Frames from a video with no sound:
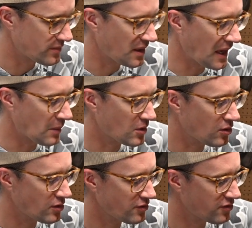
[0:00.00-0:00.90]
game
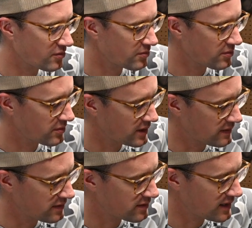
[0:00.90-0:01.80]
calls.
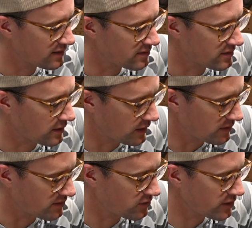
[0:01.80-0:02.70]
In this case,
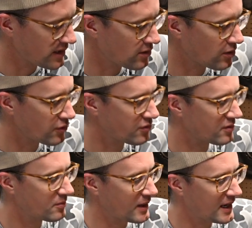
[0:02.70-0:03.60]
it's turkey
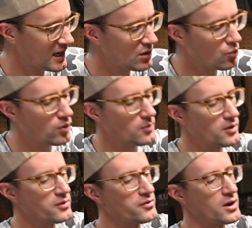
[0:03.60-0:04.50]
calls, my hand
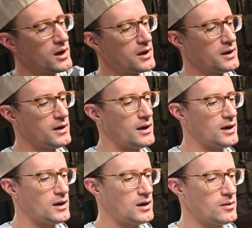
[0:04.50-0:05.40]
warmers.
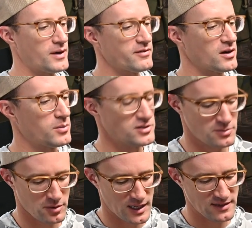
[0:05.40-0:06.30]
I've got a bunch
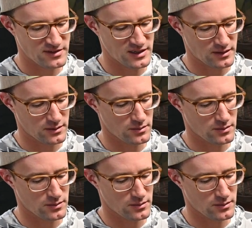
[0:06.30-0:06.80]
of plastic